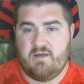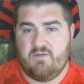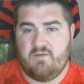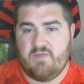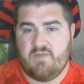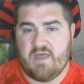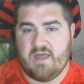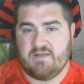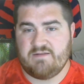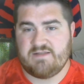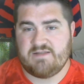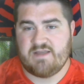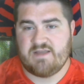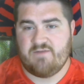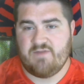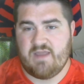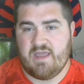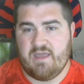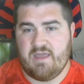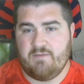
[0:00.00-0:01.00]
that
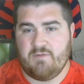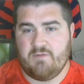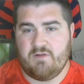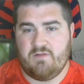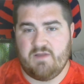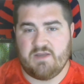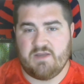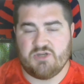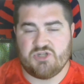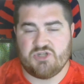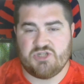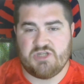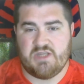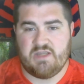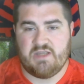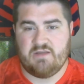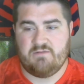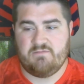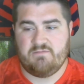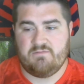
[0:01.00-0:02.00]
7-game clean
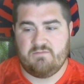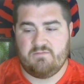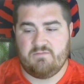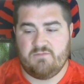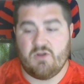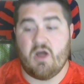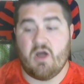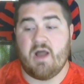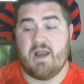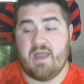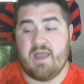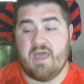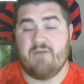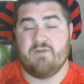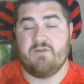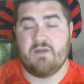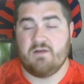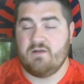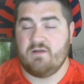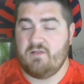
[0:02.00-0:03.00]
sheet, not
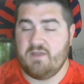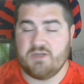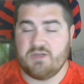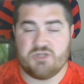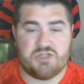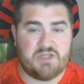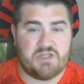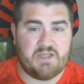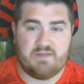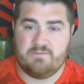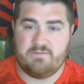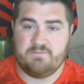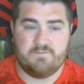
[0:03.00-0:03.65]
having a clean sheet.